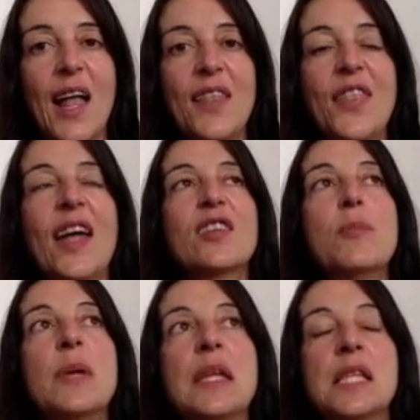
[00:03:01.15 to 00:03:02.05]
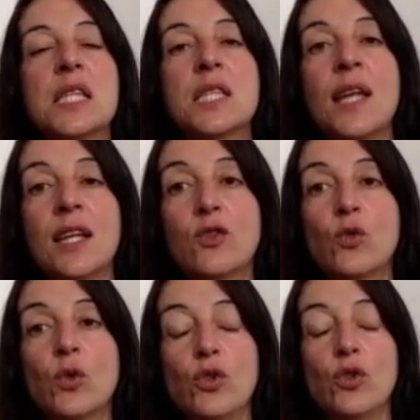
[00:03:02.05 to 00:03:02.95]
And that means
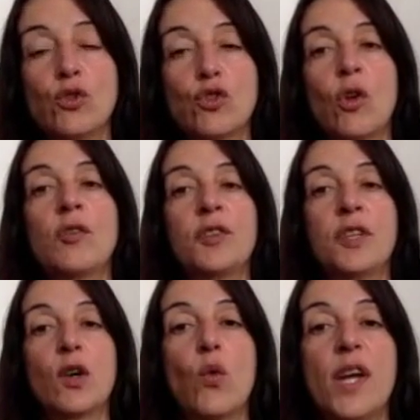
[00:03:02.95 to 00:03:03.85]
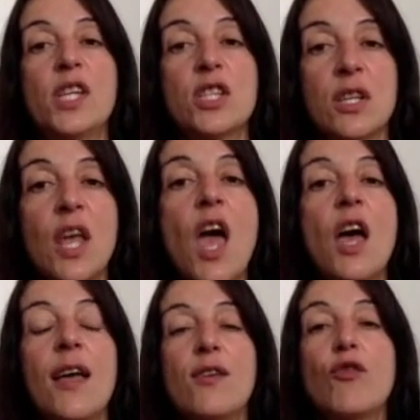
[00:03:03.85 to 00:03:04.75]
that you solve an equation
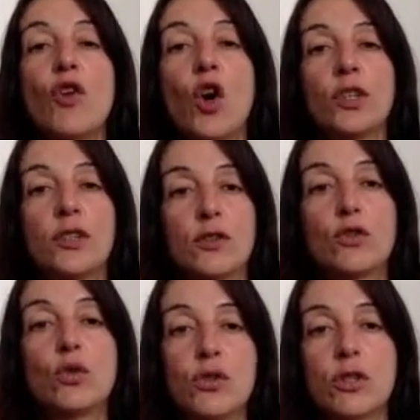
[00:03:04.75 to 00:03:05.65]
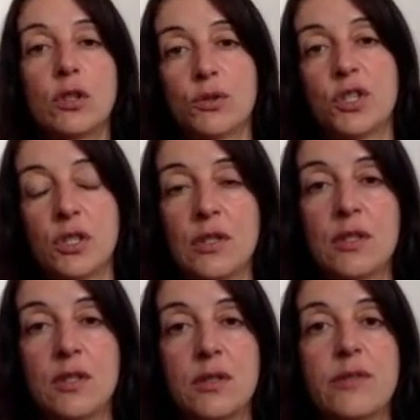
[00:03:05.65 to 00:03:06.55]
and you've got two
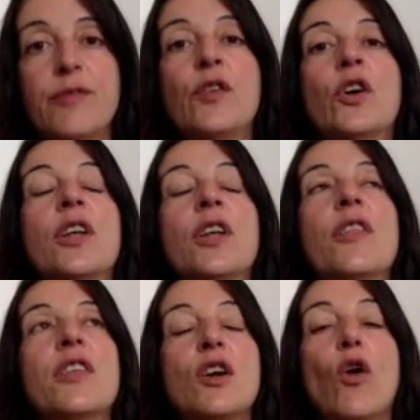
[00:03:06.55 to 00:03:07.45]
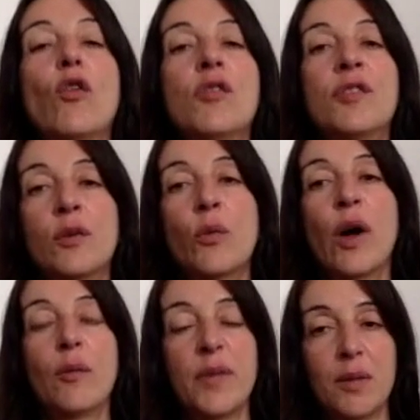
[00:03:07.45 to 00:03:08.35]
solutions. For the
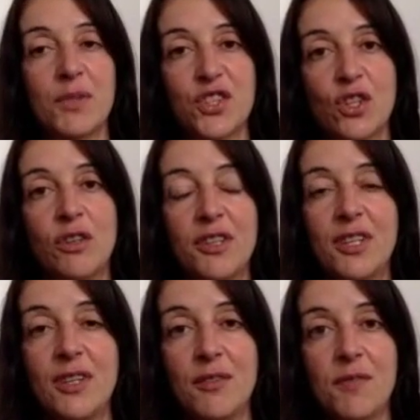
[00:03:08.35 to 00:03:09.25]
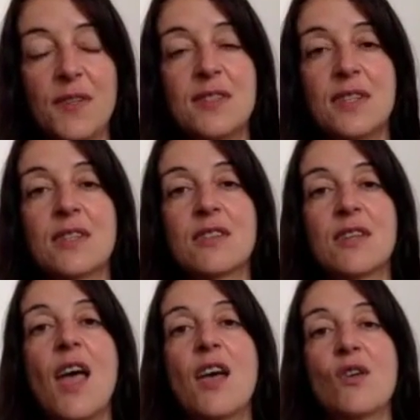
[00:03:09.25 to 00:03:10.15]
overwhelming majority of
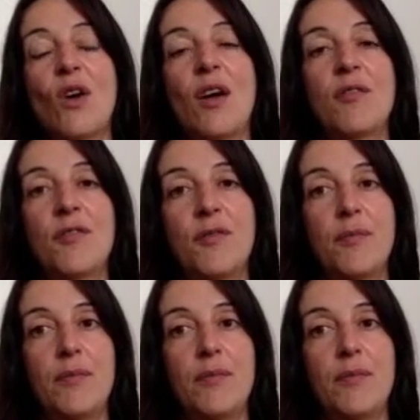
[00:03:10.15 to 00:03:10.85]
physics, you have